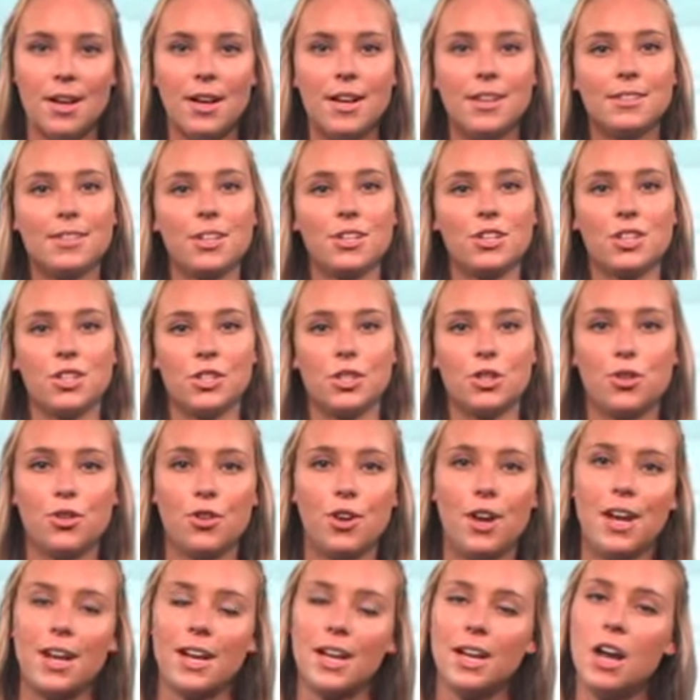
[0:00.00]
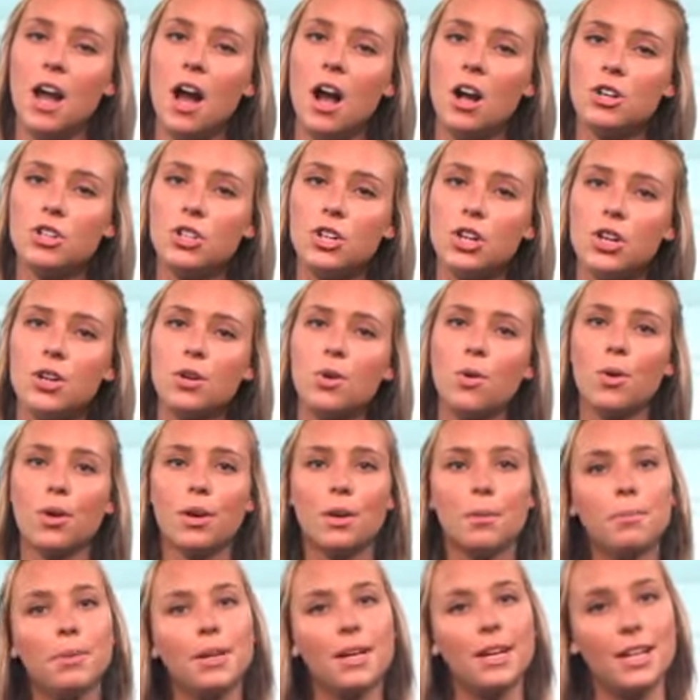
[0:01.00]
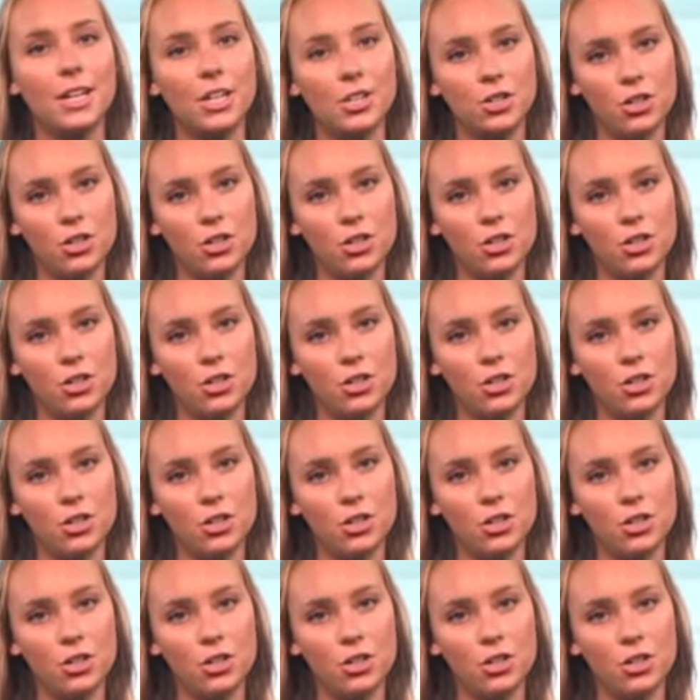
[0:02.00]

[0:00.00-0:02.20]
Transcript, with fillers: such as creating an auction or completing a